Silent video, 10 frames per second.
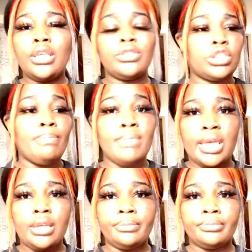to me,
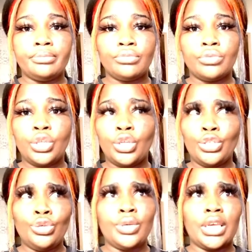
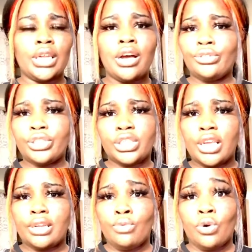you can
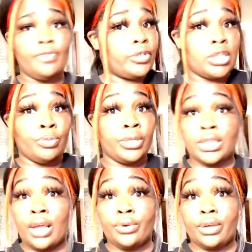understand it more for some reason.
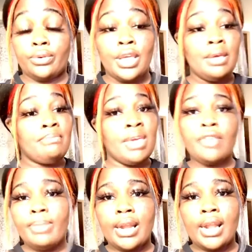I don't know.
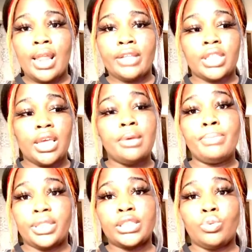Everybody not like that,
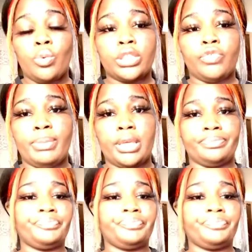but that's what works for me.